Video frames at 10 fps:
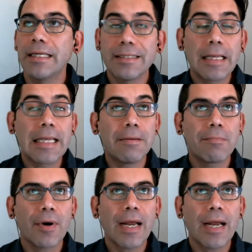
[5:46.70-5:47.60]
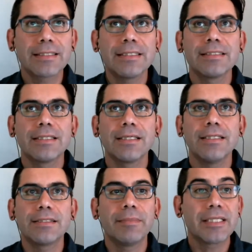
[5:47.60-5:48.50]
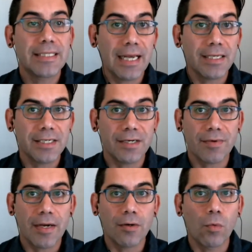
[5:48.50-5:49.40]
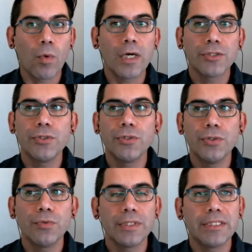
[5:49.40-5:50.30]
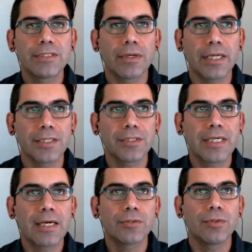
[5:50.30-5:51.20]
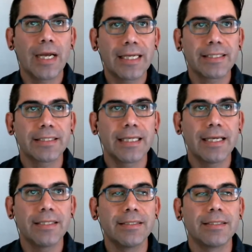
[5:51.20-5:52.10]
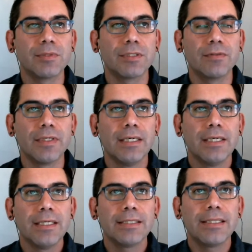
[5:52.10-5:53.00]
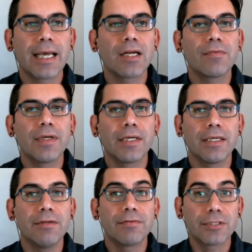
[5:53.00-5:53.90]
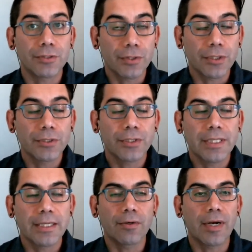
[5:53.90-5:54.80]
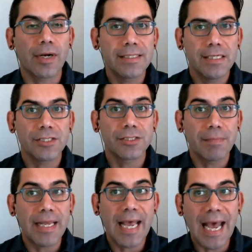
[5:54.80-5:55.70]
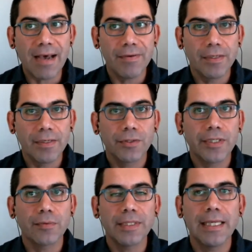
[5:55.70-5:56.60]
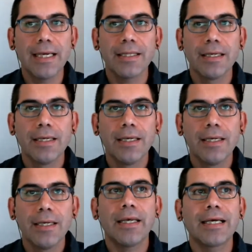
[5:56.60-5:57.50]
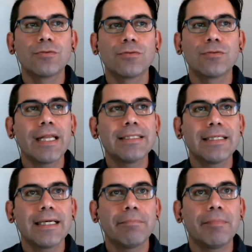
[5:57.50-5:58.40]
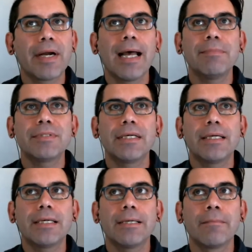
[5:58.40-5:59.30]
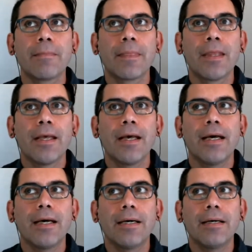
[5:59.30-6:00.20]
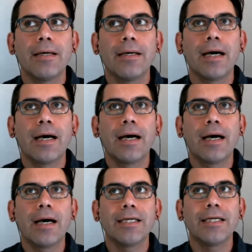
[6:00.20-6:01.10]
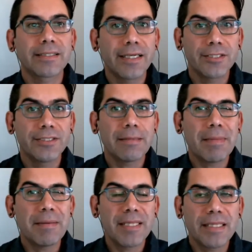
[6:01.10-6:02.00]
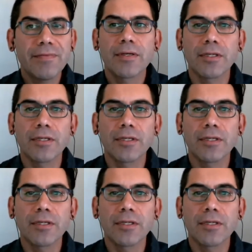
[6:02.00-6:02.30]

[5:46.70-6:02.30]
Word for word: in, in, in practice, it's a big challenge around what to do with these collections, how to handle that in terms of the kind of uh, infrastructure that organizations may have to deal with that, eh, as well as uh, perhaps uh, uh expectations that may be